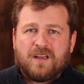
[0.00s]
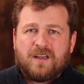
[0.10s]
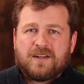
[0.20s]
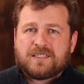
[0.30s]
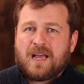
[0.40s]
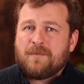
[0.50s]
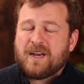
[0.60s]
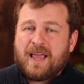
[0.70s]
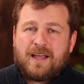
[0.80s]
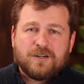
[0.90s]
And time and
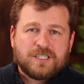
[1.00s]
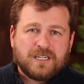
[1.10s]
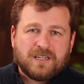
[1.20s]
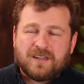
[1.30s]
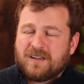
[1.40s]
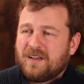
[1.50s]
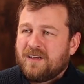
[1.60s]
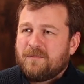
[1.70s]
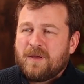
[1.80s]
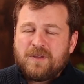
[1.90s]
energy,
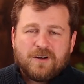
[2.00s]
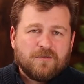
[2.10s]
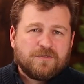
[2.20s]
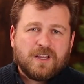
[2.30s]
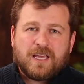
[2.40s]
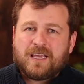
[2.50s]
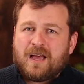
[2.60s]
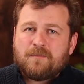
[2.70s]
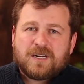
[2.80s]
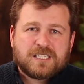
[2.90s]
maybe you don't feel like you
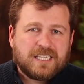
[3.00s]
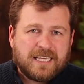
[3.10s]
got much to